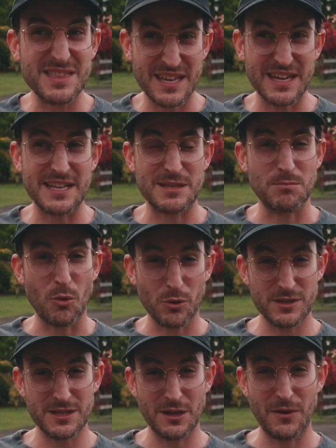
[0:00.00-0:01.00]
think it's
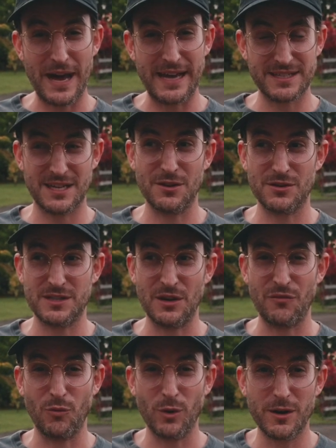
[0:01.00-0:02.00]
more so asking
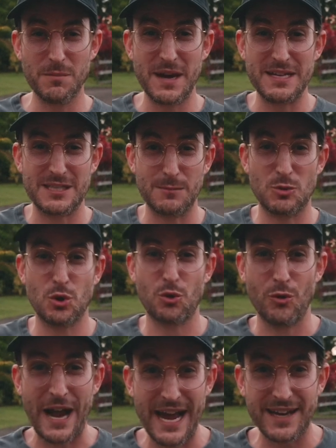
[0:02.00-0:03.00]
yourself, what am I
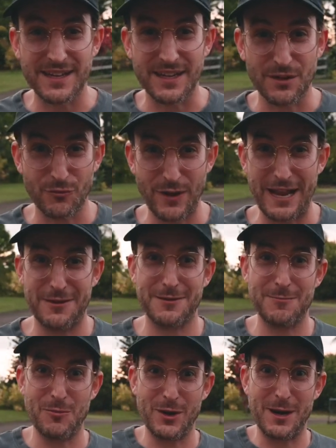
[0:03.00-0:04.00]
subtracting rather
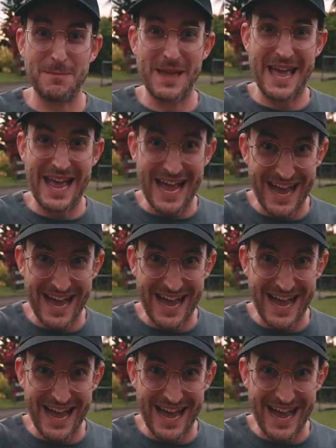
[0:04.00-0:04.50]
than what I'm